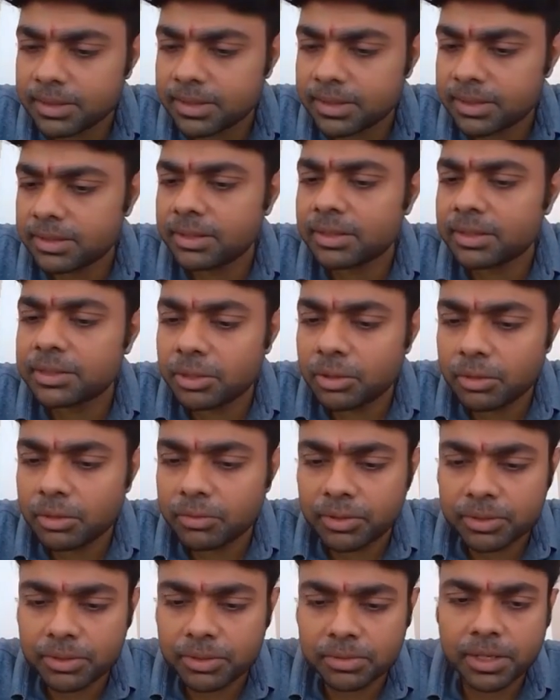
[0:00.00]
structure
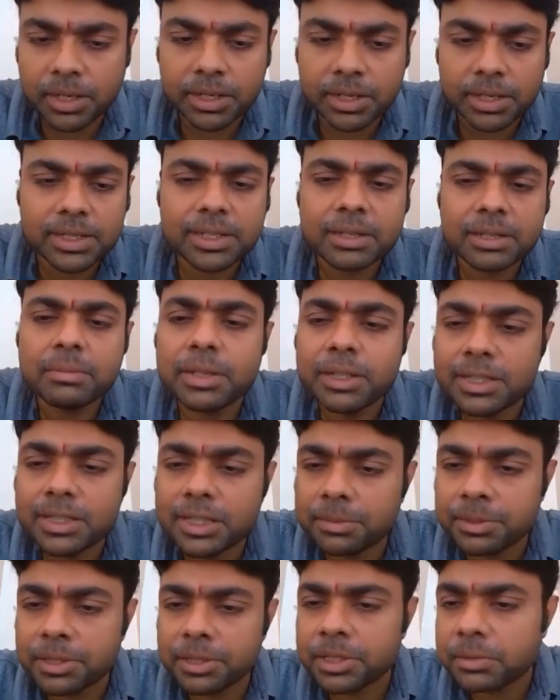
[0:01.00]
of our society, some
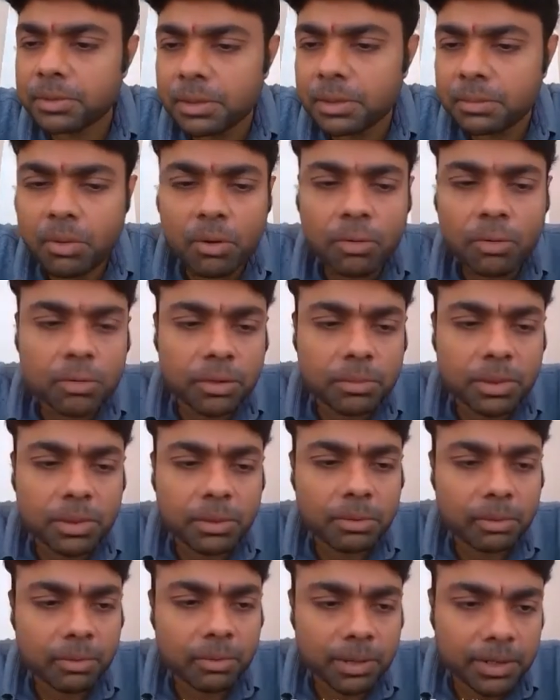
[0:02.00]
exceptions were bound to
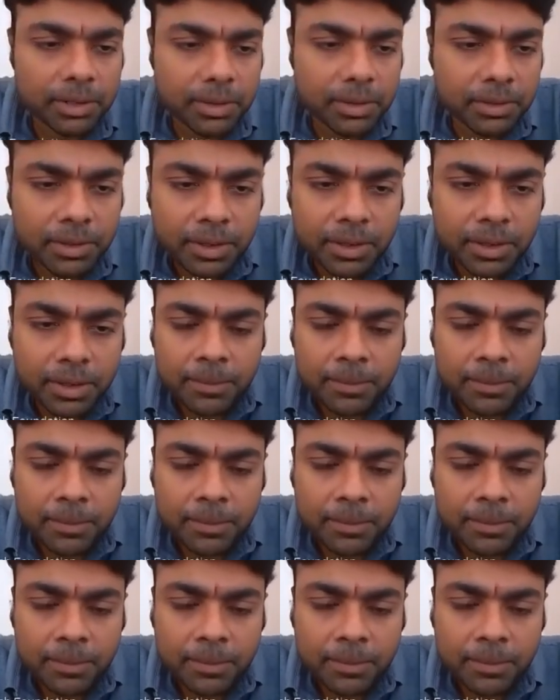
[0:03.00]
be provided.